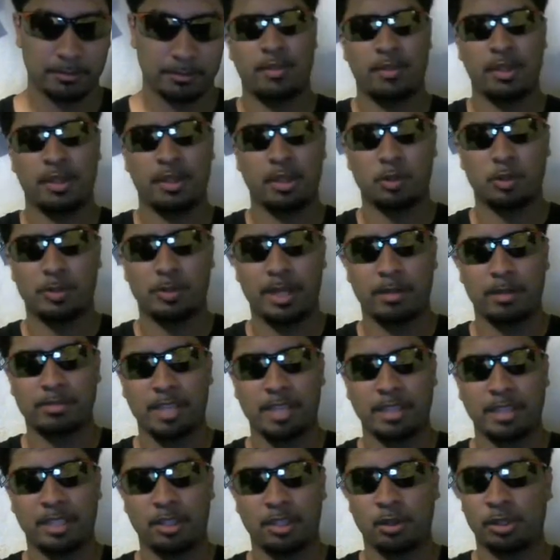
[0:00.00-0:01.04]
I think it goes without
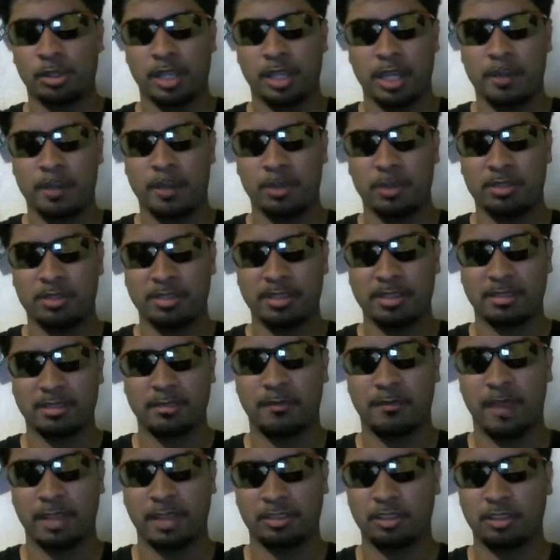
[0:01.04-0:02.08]
saying that you're only going to be using this
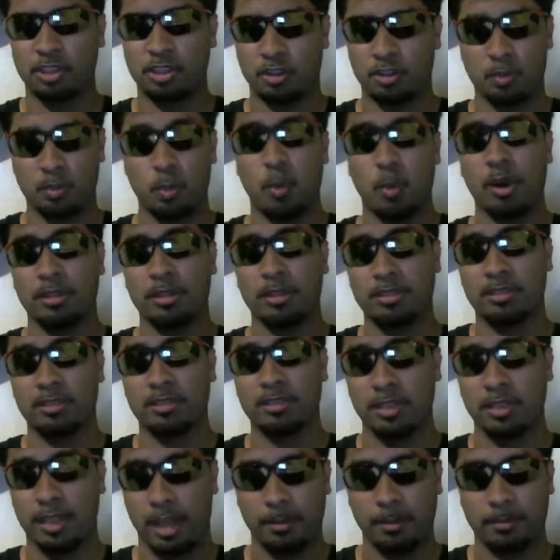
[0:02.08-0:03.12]
effect just once in
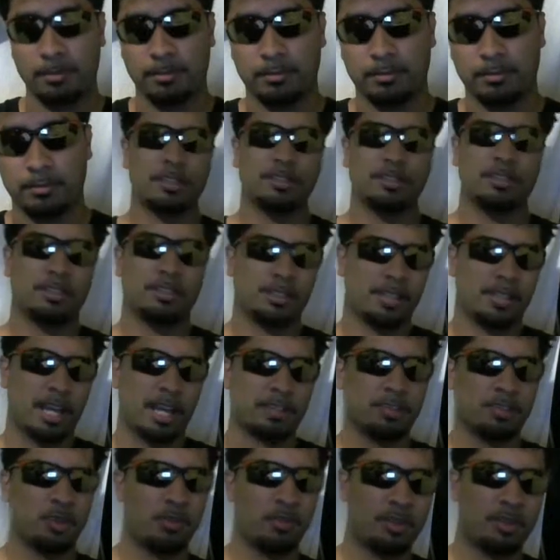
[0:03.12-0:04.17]
the game. Just
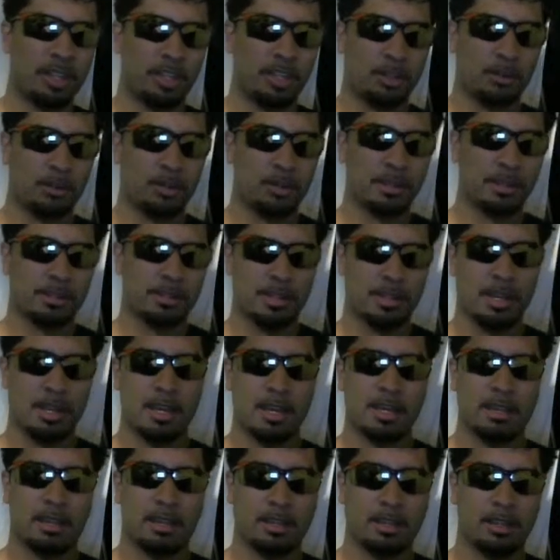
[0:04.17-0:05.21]
attach an overlay unit,
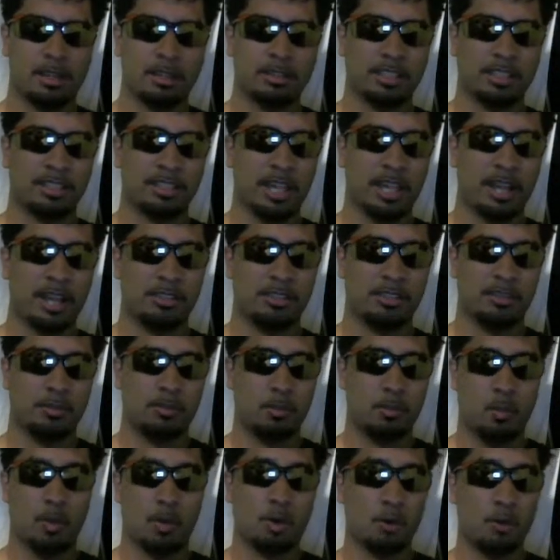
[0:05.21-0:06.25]
detach
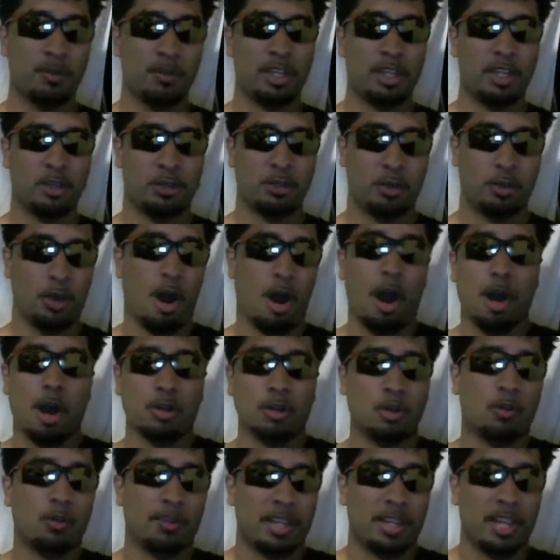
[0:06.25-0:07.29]
one overlay unit, or
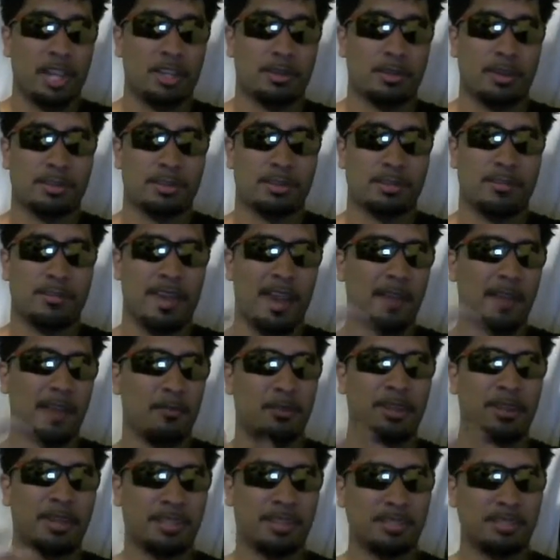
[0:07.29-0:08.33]
all overlay units of
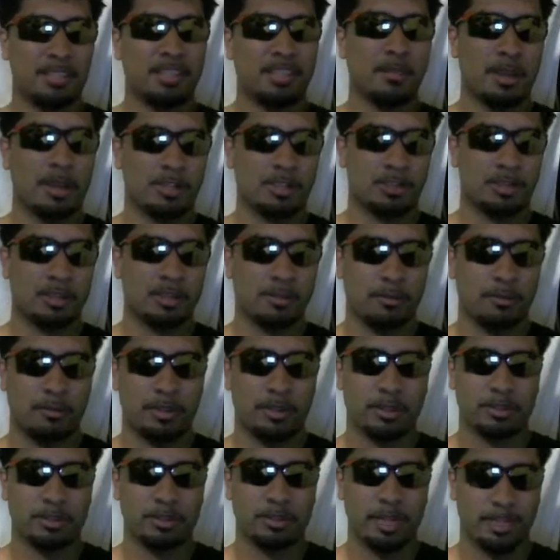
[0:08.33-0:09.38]
every Exceed monster on the
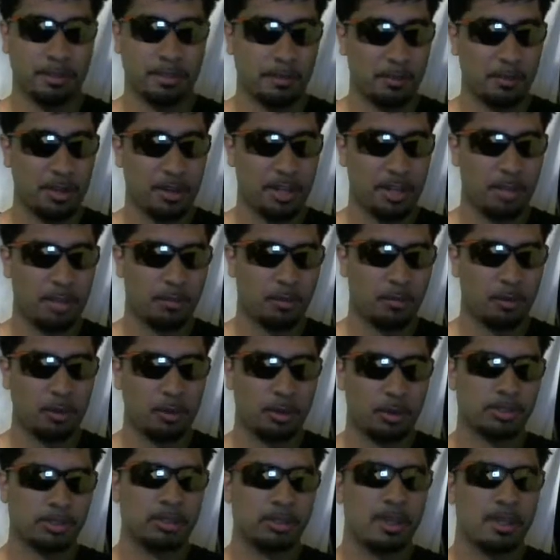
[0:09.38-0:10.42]
field, except for him, of
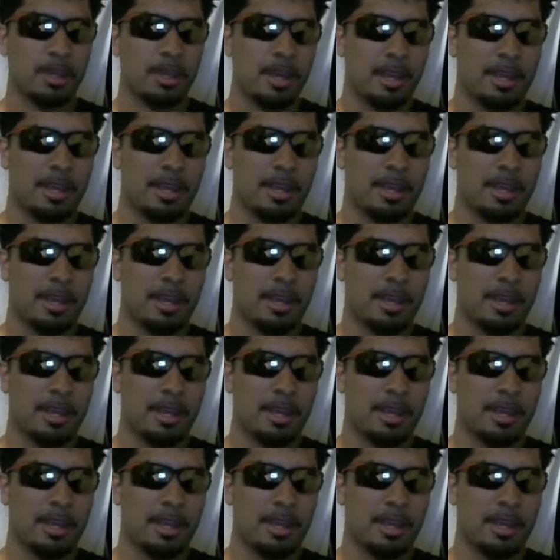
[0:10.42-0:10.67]
course.